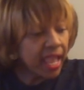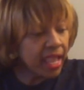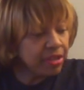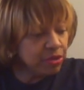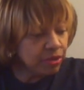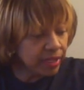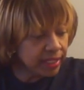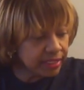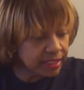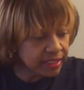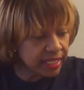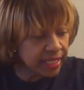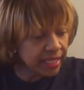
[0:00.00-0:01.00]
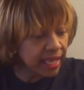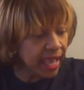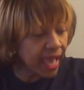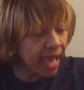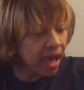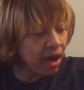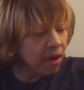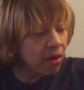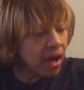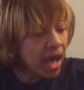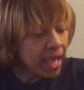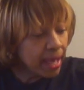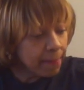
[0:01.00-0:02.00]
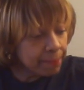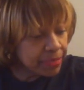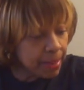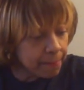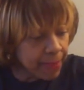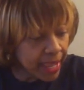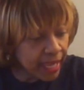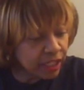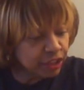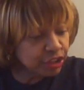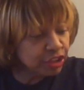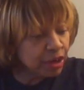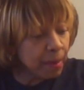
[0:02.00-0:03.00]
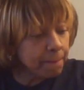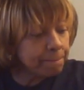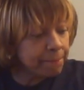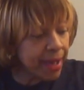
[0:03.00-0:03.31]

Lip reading: and you can see how the major